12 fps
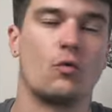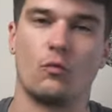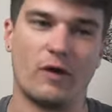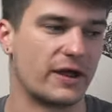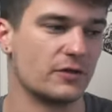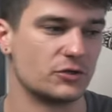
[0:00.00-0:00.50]

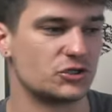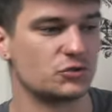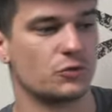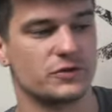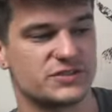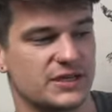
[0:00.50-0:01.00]
regular
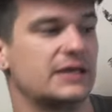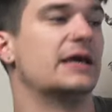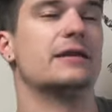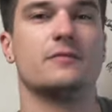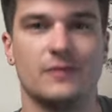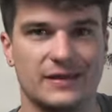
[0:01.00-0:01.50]
shorts,
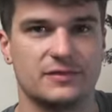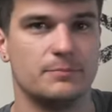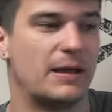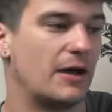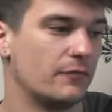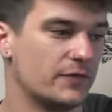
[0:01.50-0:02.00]
again, like the
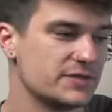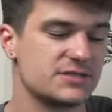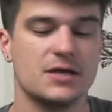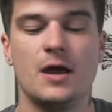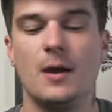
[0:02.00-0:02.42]
boundless,